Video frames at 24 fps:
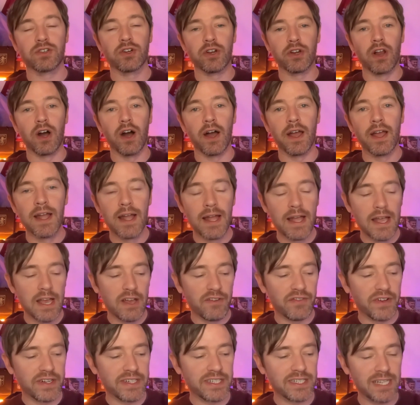Unai.
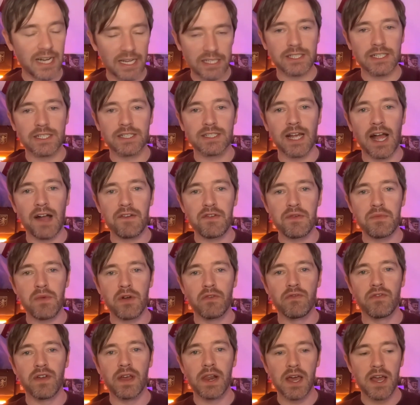Fantastic to have him at
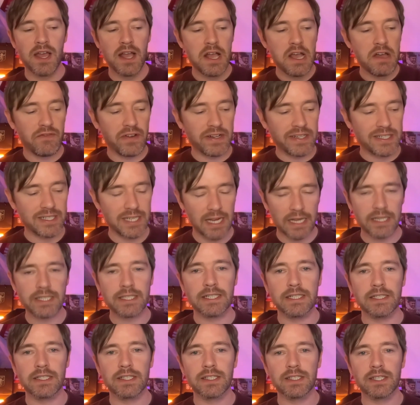Villa. Fantastic
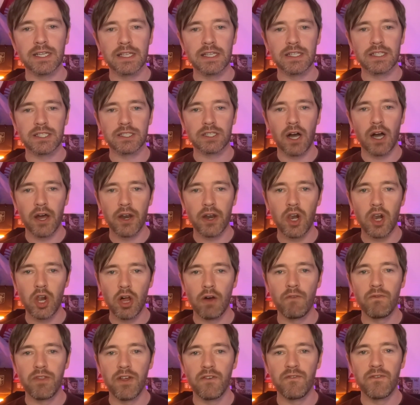to see this side. I love
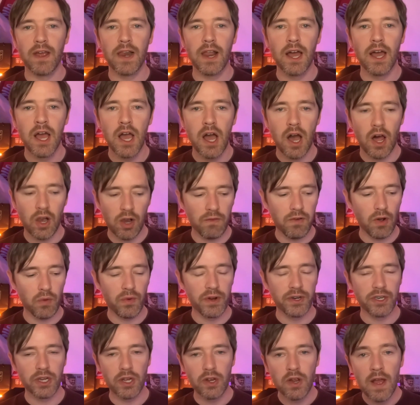the Villa. I love what we
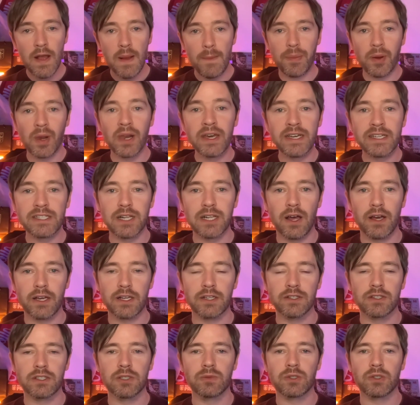do. Please like and
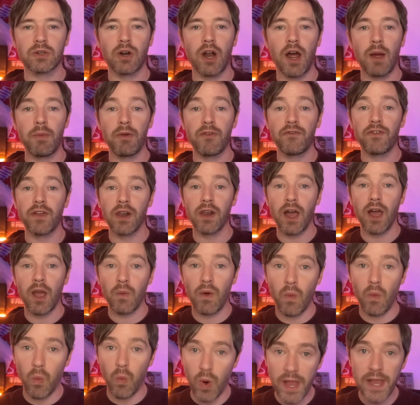subscribe if you like what
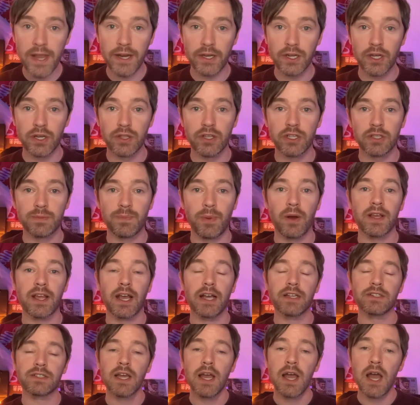we do, this
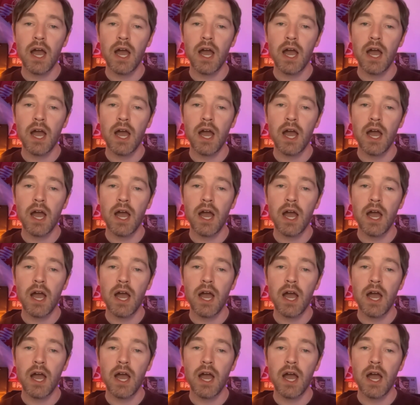podcast.